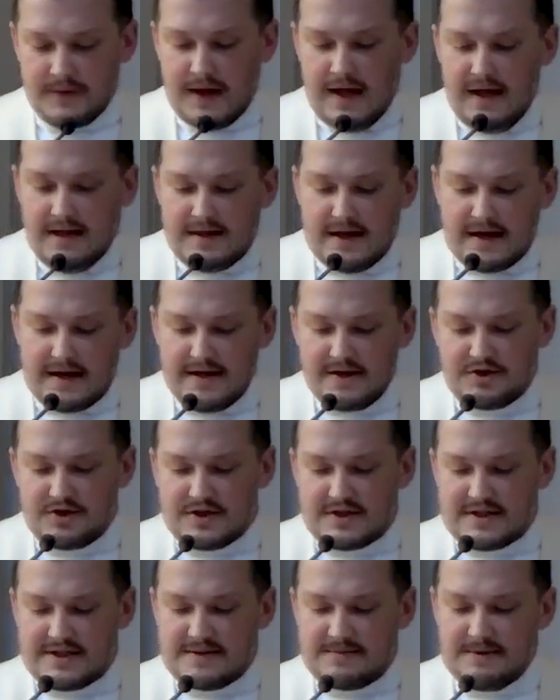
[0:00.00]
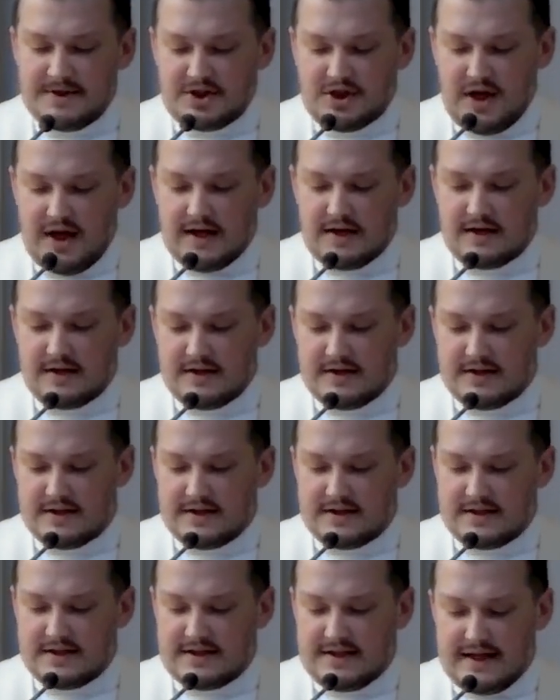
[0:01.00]
that interest has been channeled
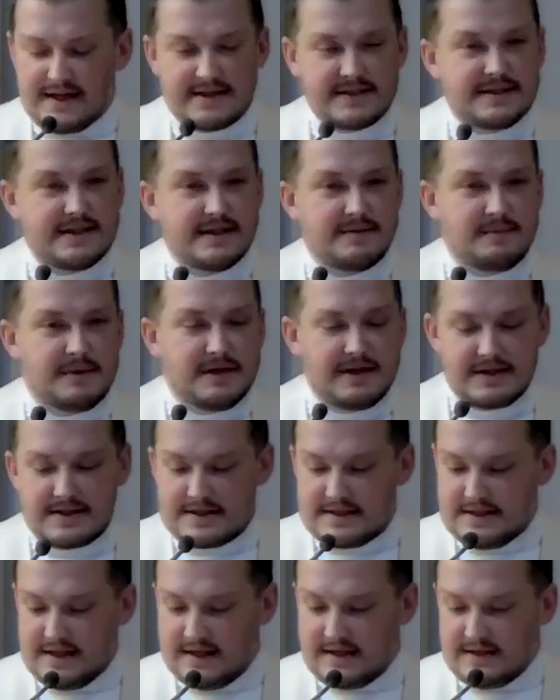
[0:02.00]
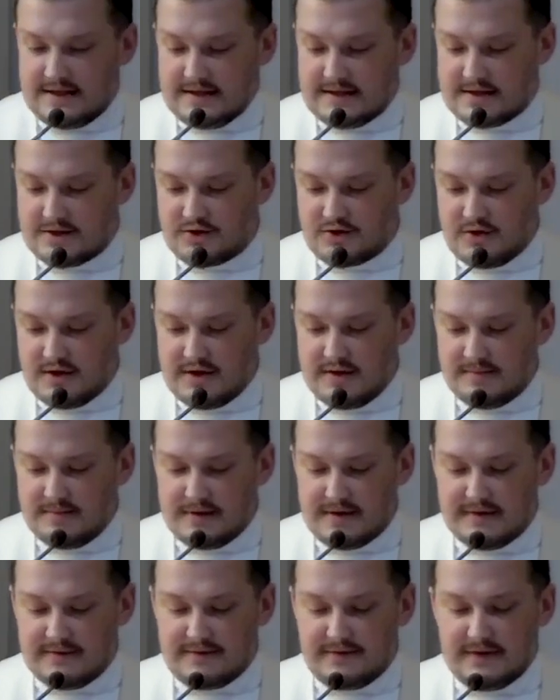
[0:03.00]
into texting me a steady stream
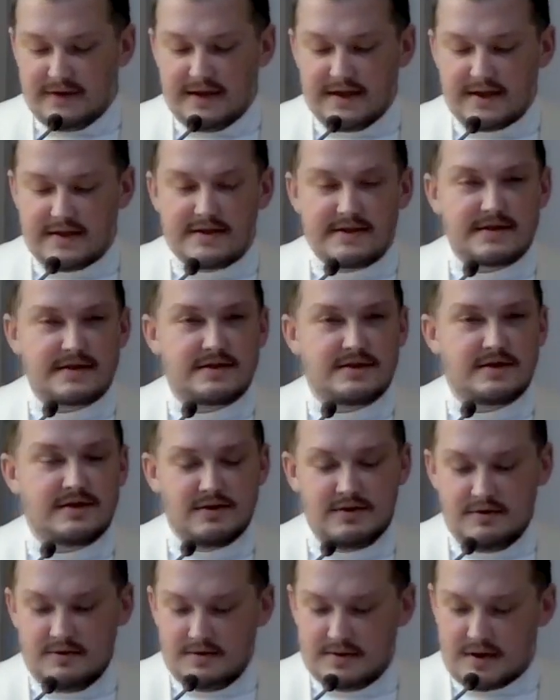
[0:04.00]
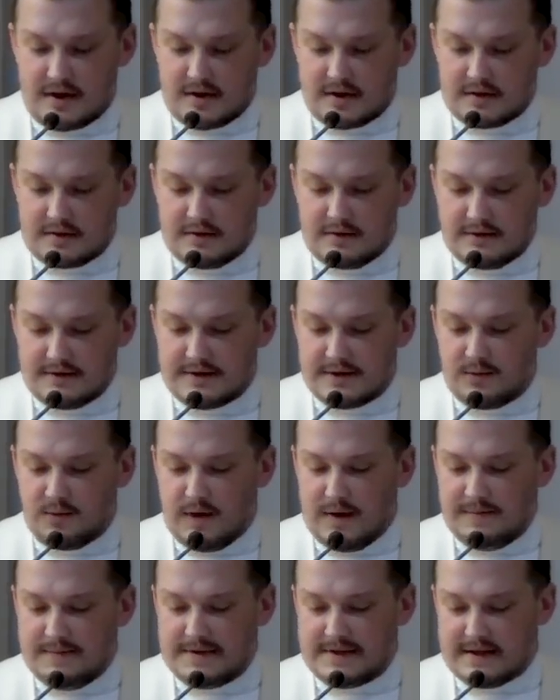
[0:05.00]
of links to news articles and
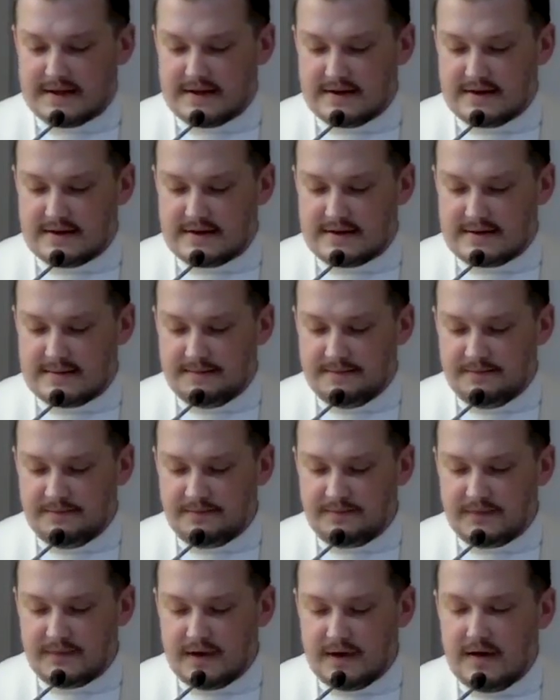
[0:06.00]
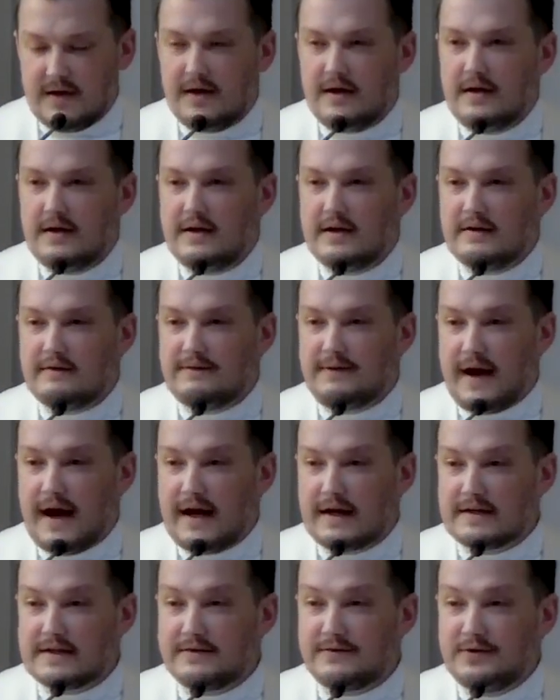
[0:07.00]
websites. In
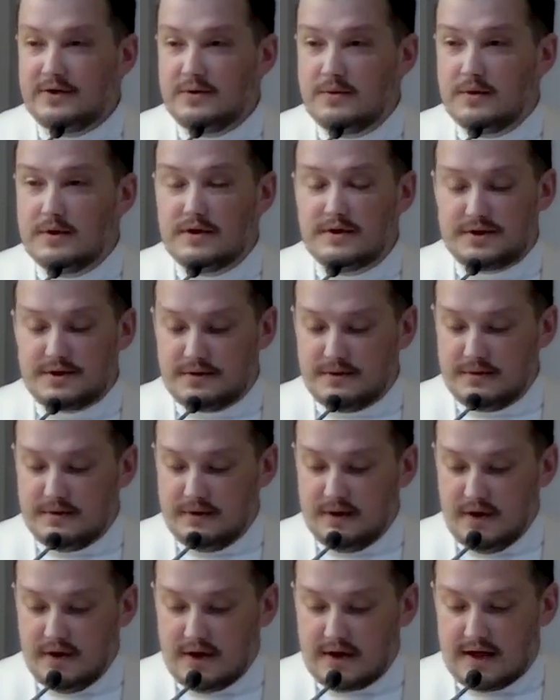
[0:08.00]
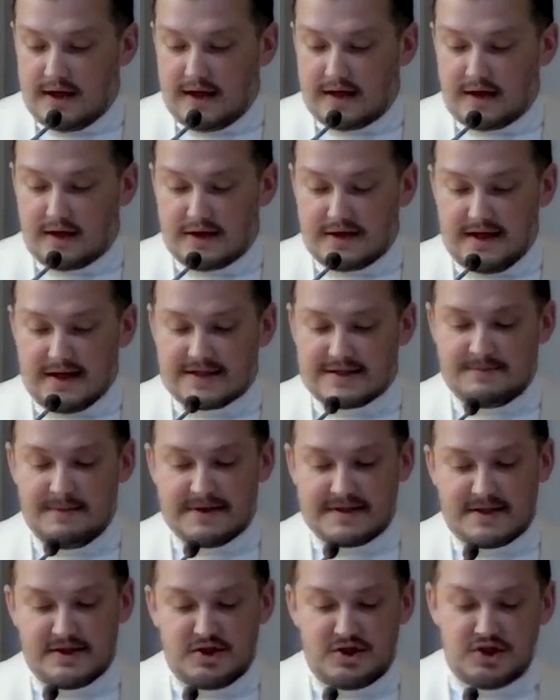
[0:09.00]
fact, if you were to look at our text
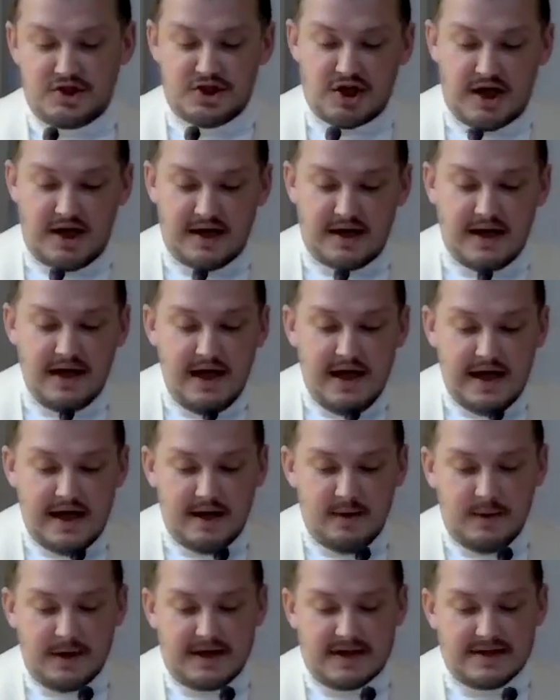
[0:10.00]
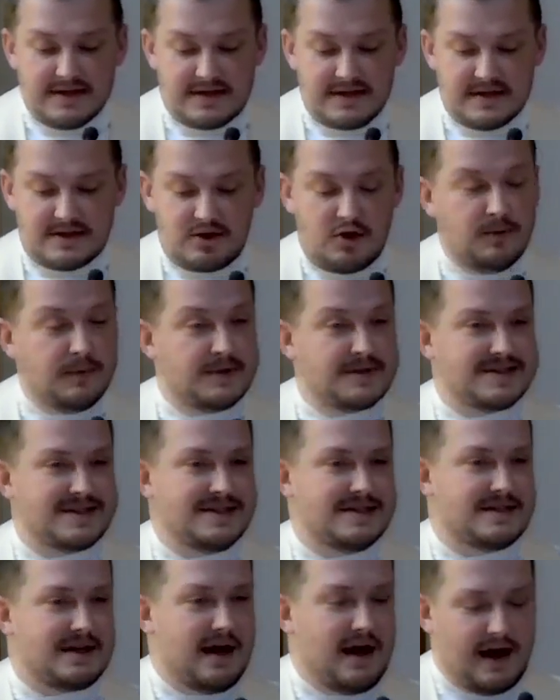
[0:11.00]
message chain, it would consist almost
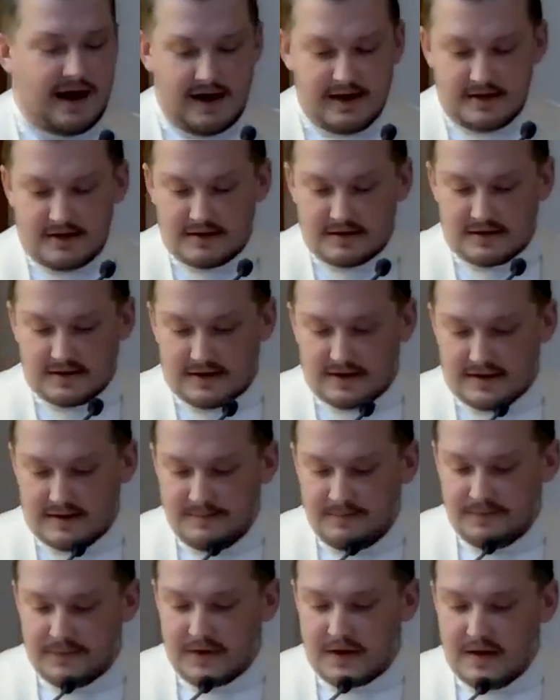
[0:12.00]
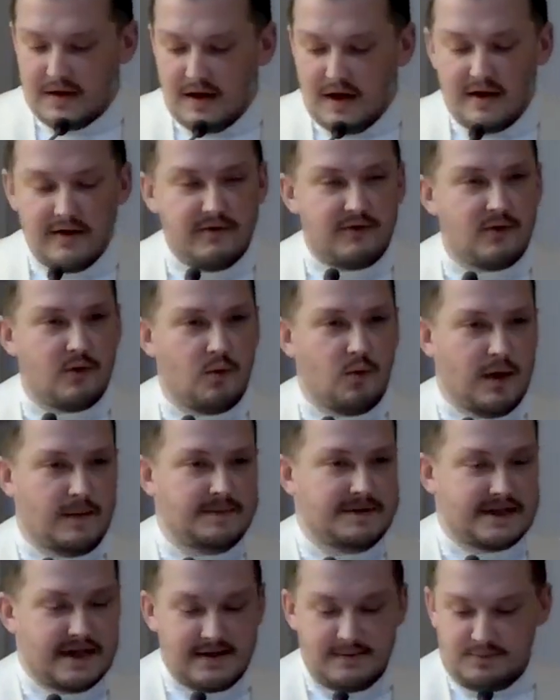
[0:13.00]
entirely of
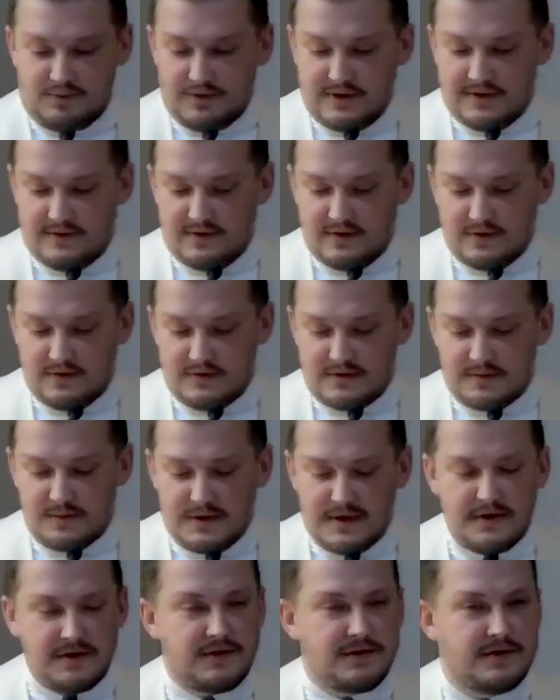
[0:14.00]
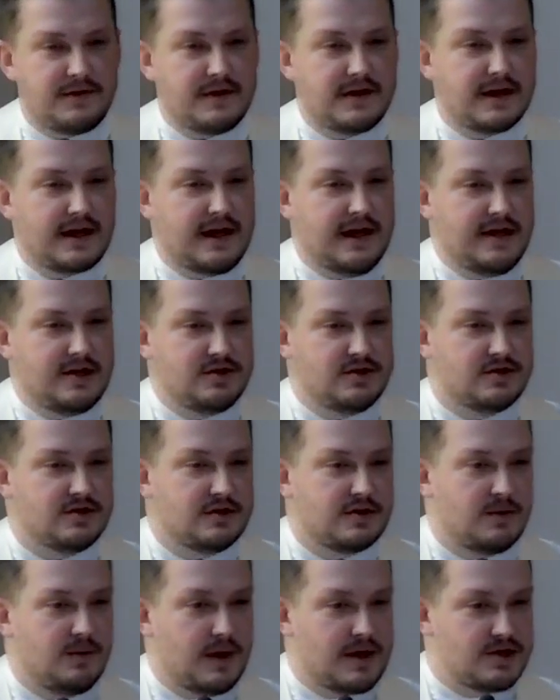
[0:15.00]
website previews with an occasional
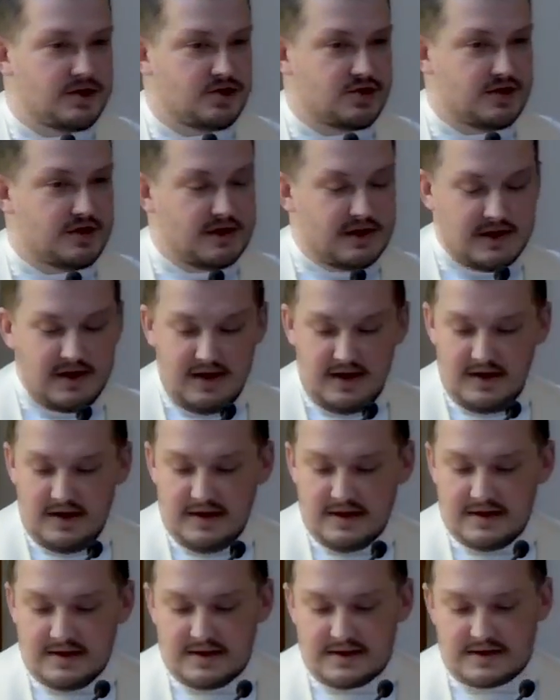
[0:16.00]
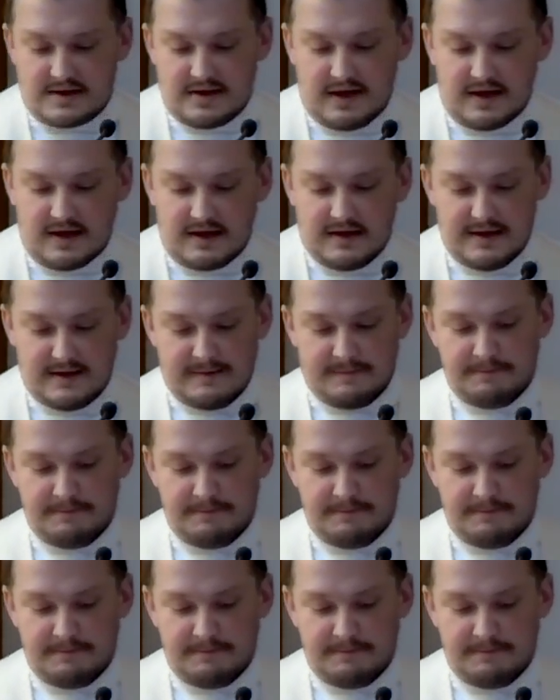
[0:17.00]
question stuck in.